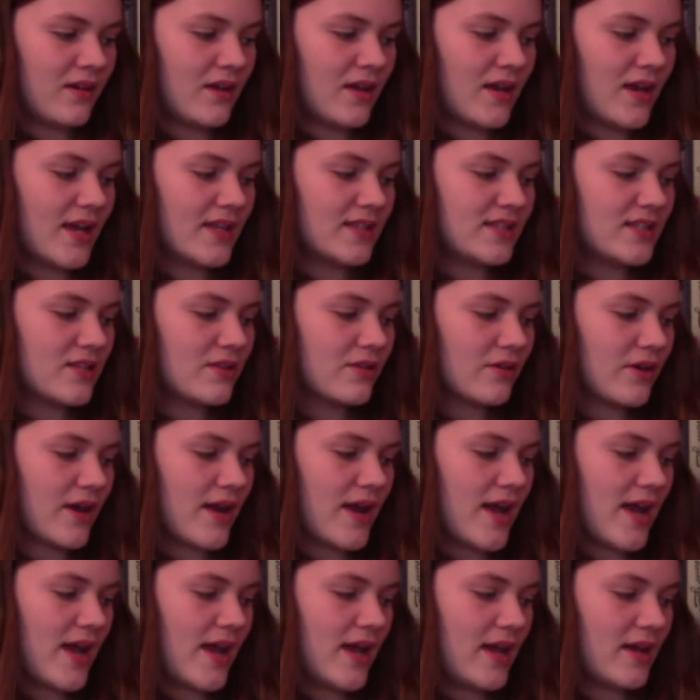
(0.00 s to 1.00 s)
It's either
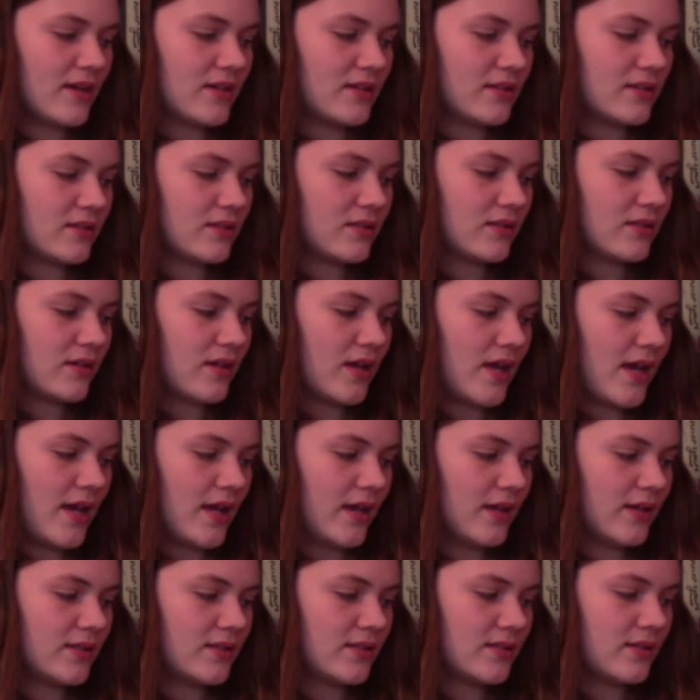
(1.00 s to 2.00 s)
Hanks
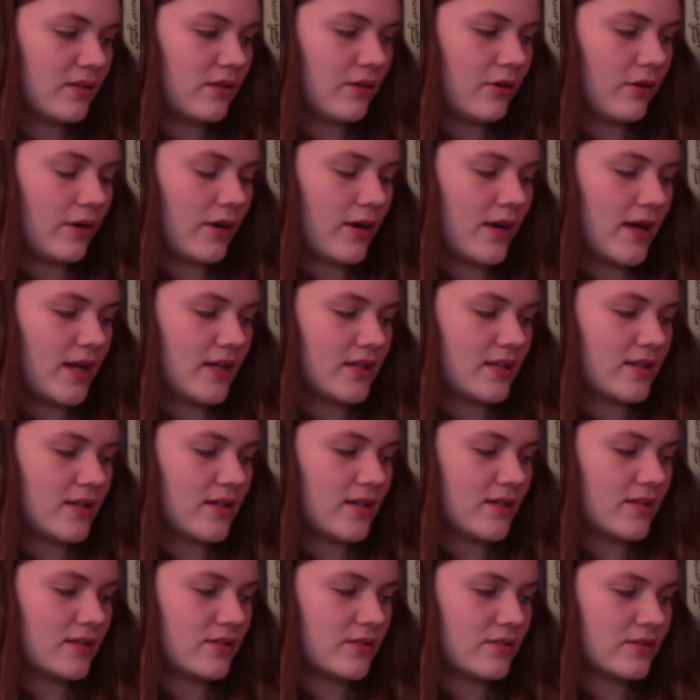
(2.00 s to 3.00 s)
or
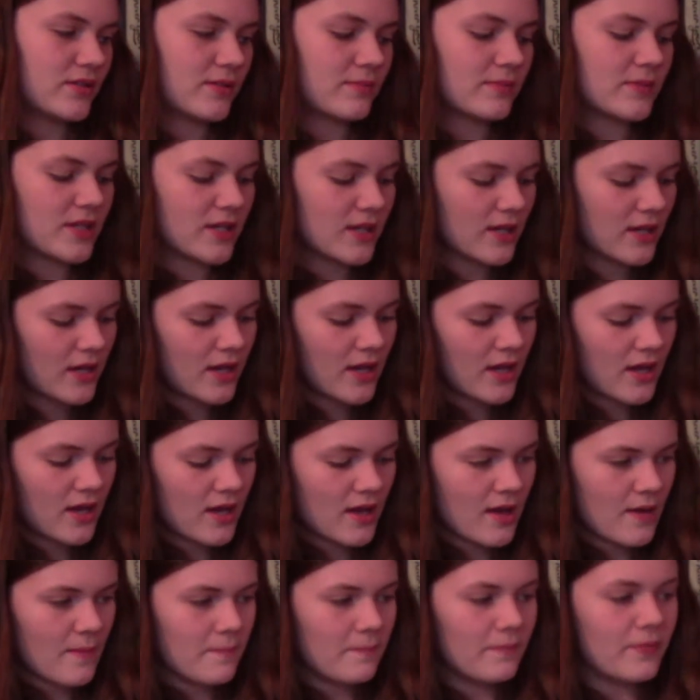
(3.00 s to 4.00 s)
Henkes or something.
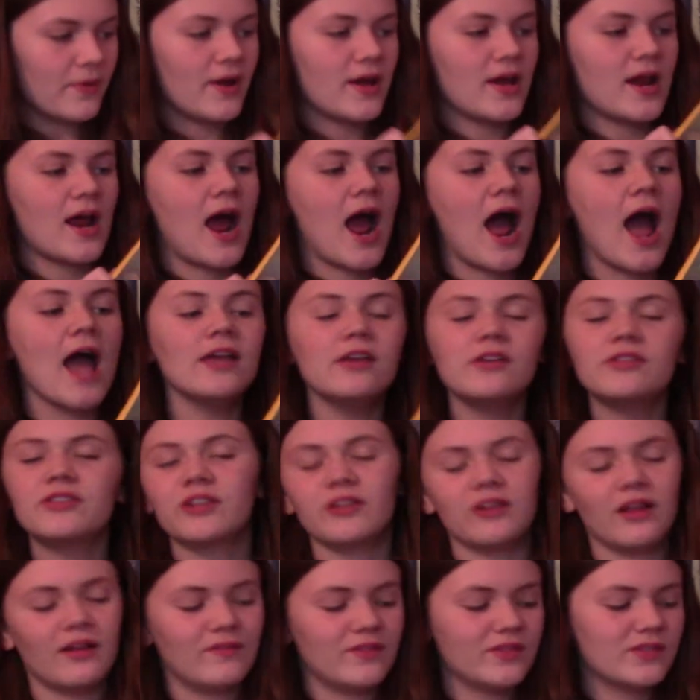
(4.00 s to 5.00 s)
But I used to
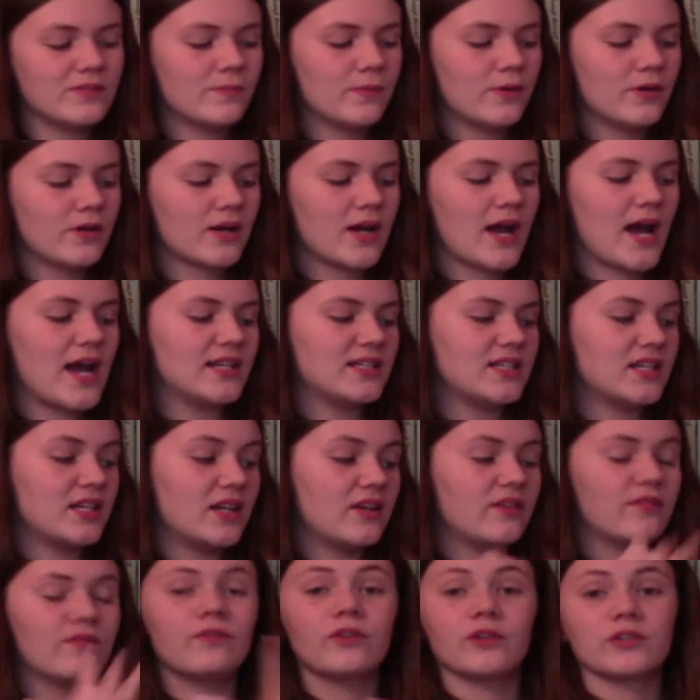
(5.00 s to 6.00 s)
love this book. I did
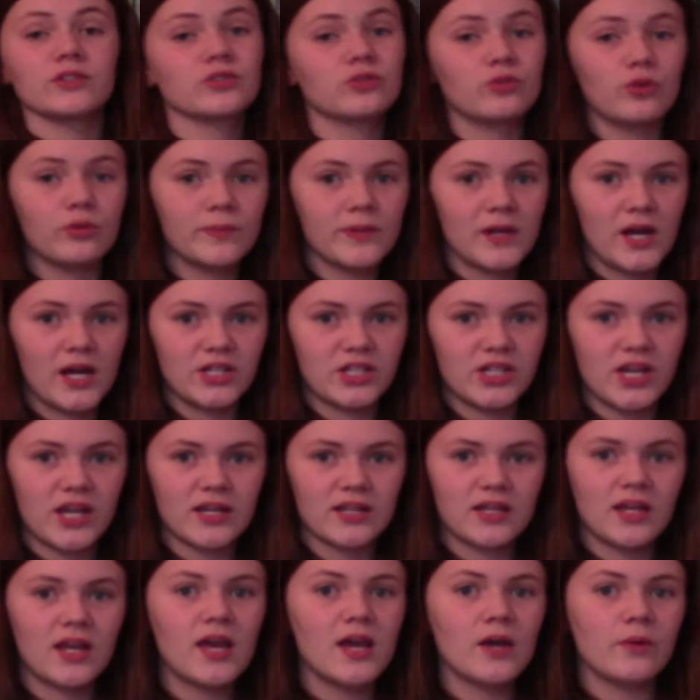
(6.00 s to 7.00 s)
it for a school
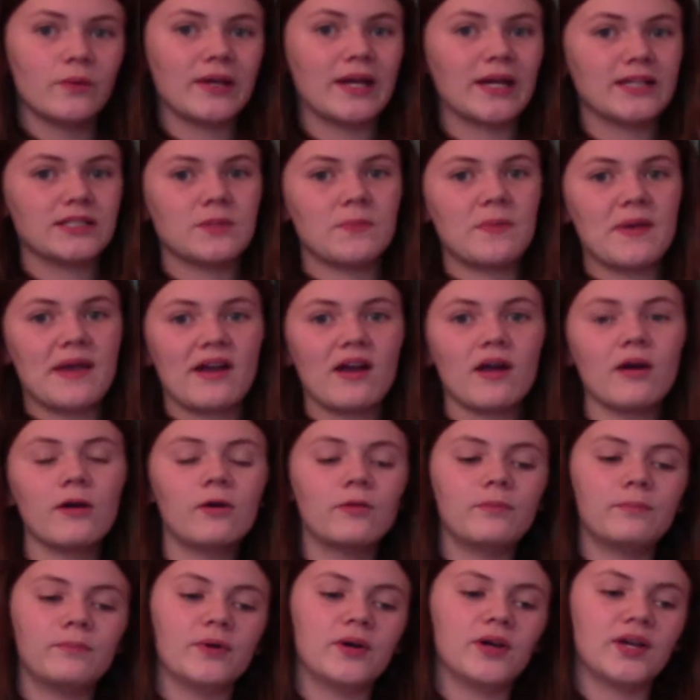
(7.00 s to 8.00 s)
project. We got to pick our
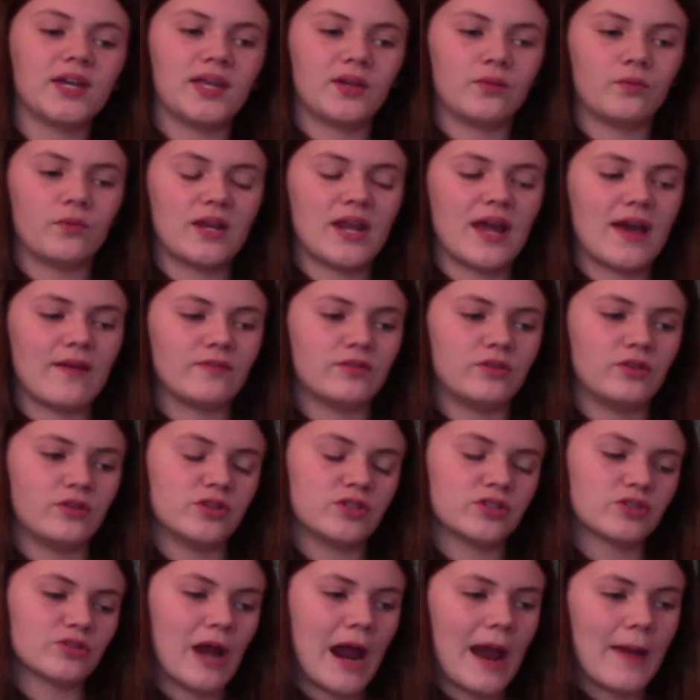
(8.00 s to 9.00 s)
own book, and we'd have to
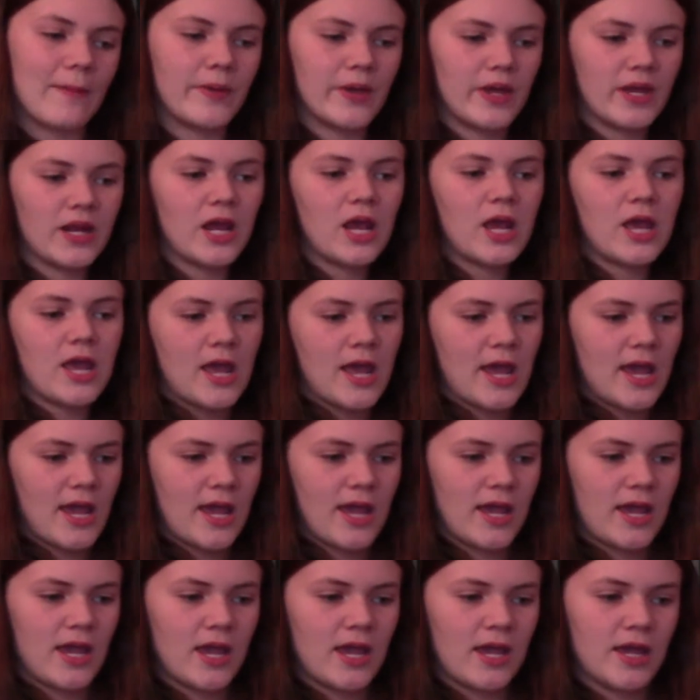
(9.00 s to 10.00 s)
describe it
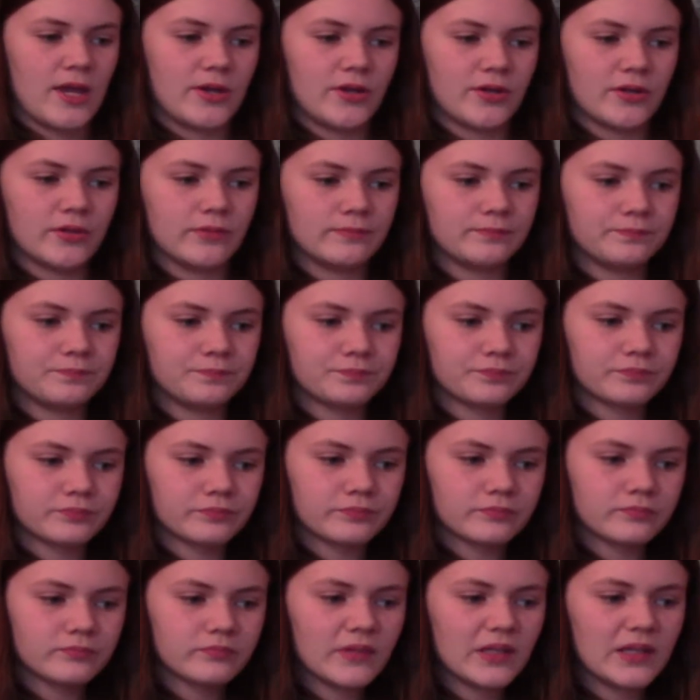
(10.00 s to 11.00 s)
and
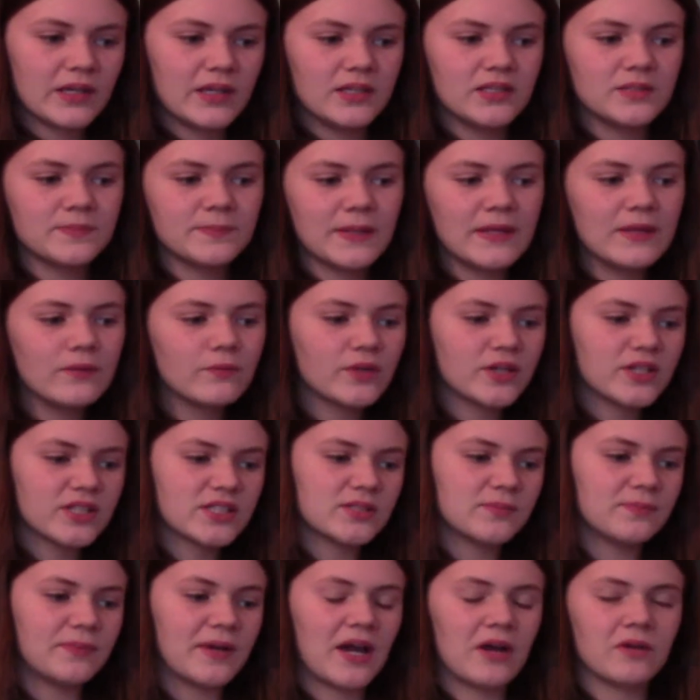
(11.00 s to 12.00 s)
explain what it's
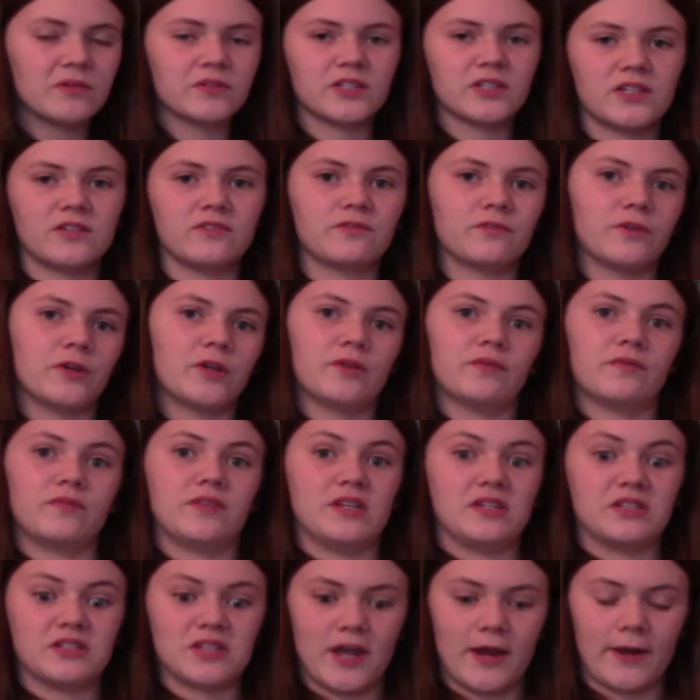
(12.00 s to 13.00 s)
about front of
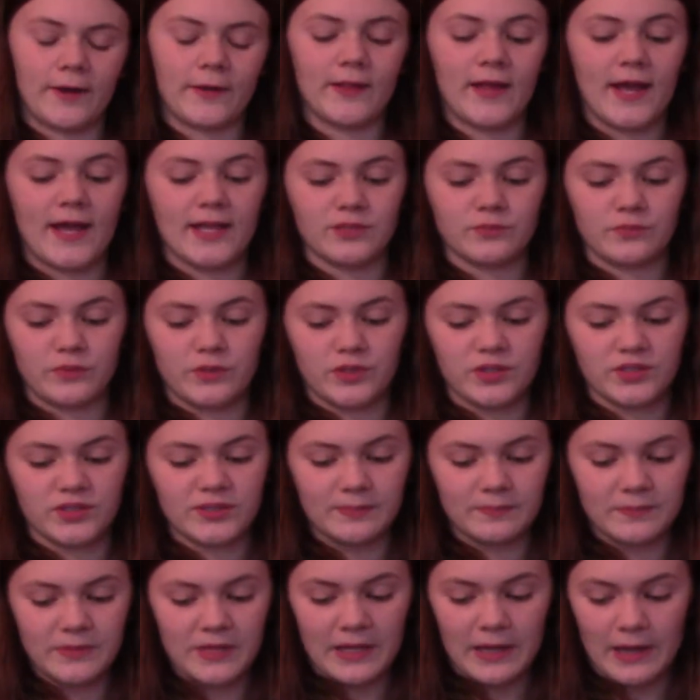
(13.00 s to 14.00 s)
the entire class, which is
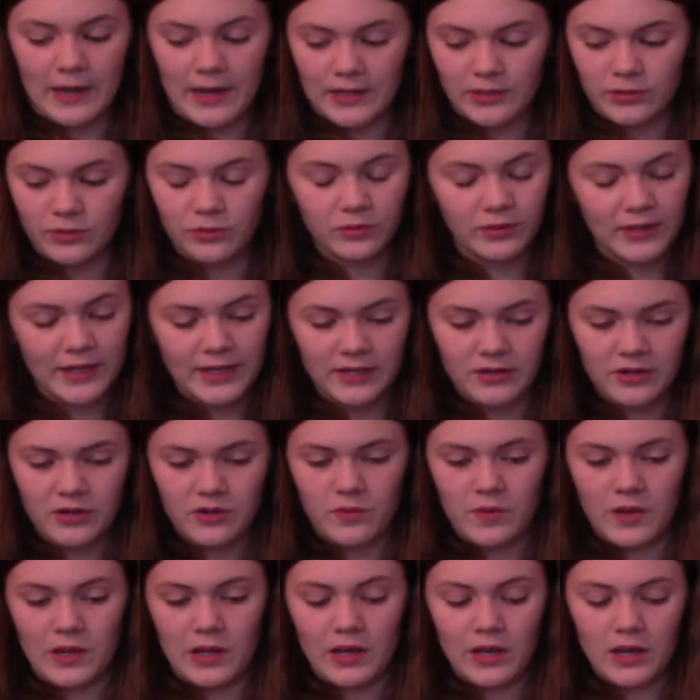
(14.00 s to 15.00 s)
something I don't like
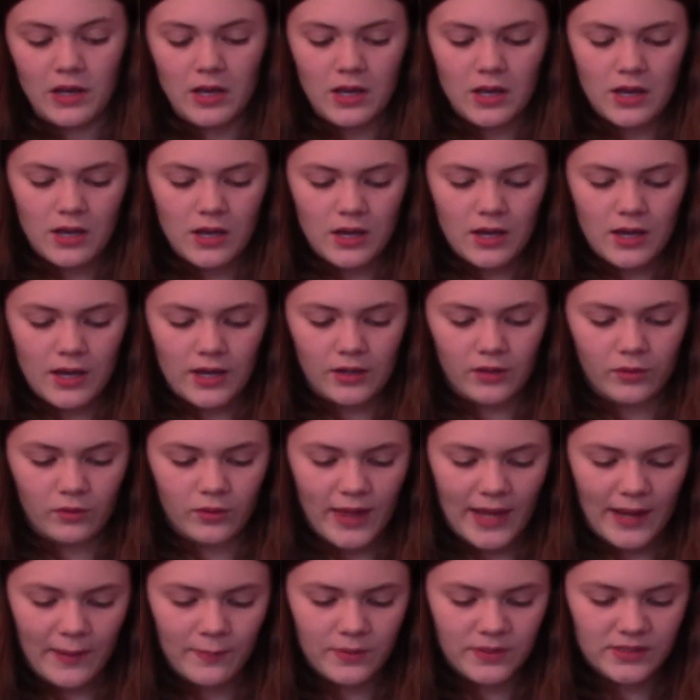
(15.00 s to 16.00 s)
doing. I don't
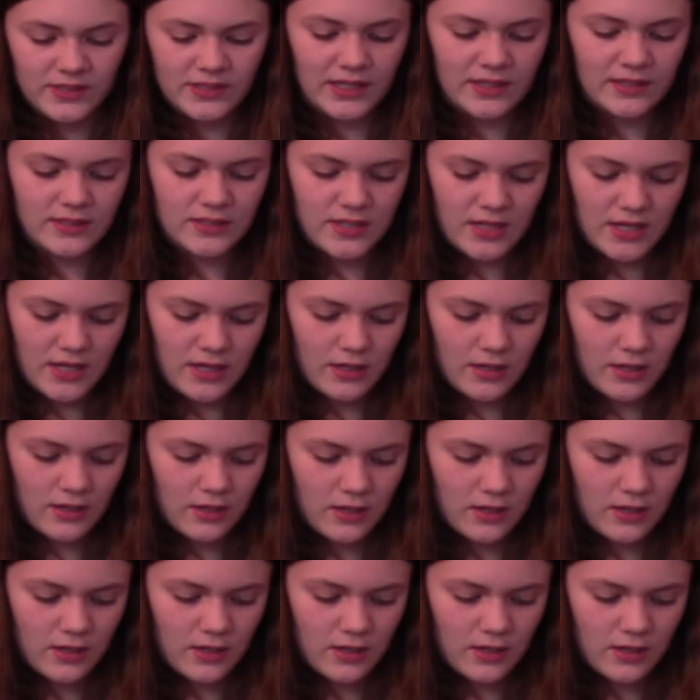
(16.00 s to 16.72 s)
like presenting.